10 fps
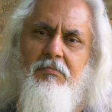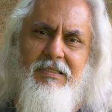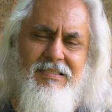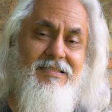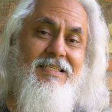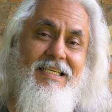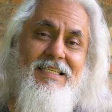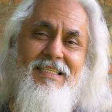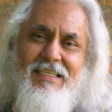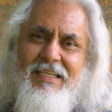plus
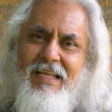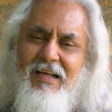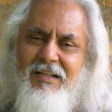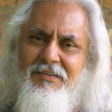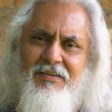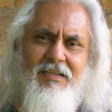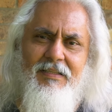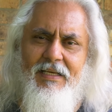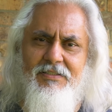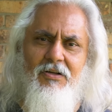TT&L.
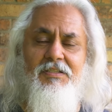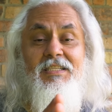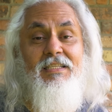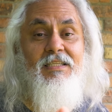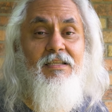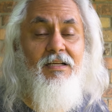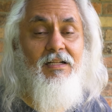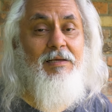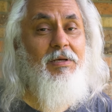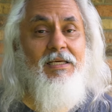That's all,
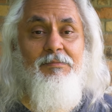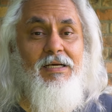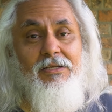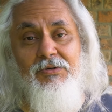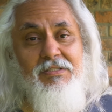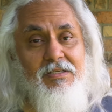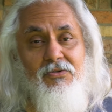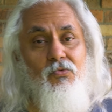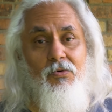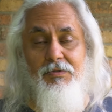TT&L. I'm not going to buy no
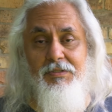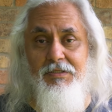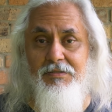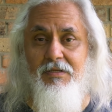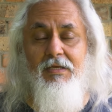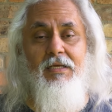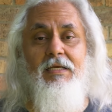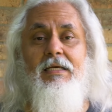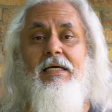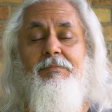extended warranties.
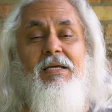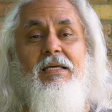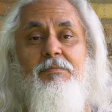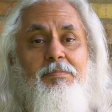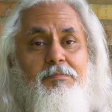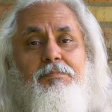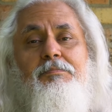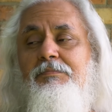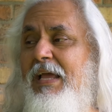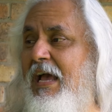I'm not going to
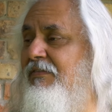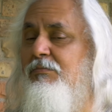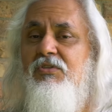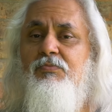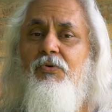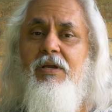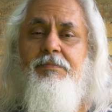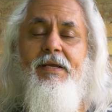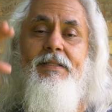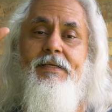have them spray
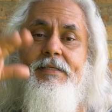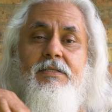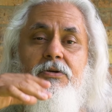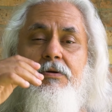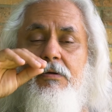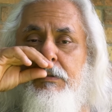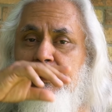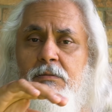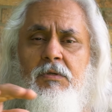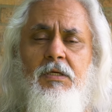paint the exterior with
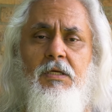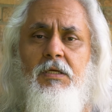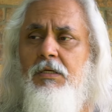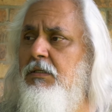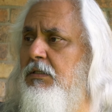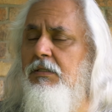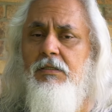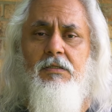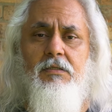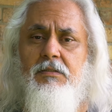some
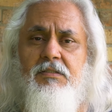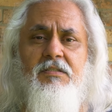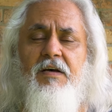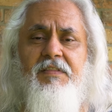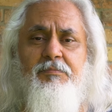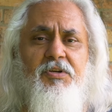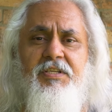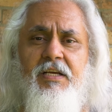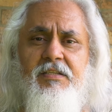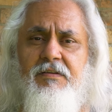stuff that
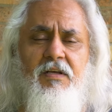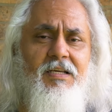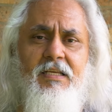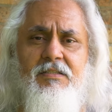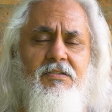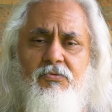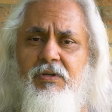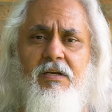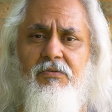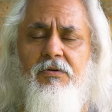protects it against
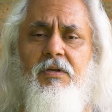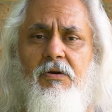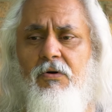whatever,